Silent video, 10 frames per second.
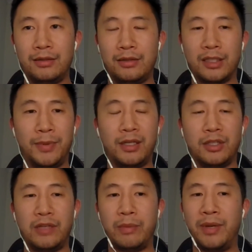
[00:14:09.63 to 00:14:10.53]
just
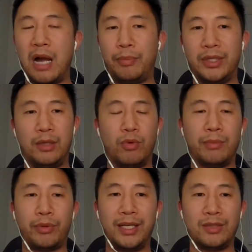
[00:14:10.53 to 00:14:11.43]
because you have a monopoly in
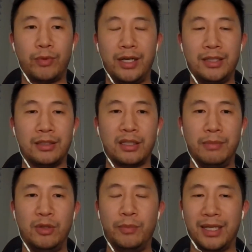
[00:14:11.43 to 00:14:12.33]
one place where it's just going
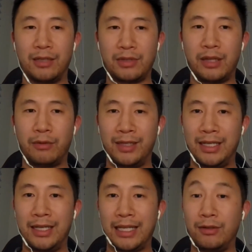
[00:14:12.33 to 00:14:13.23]
to be ubiquitous to other.
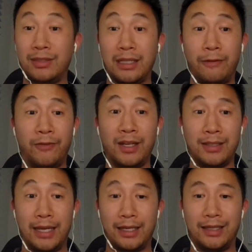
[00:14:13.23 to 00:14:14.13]
And like you said, the
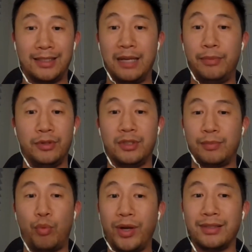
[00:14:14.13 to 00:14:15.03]
fintech example
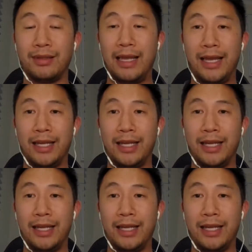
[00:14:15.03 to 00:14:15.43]
just points to that.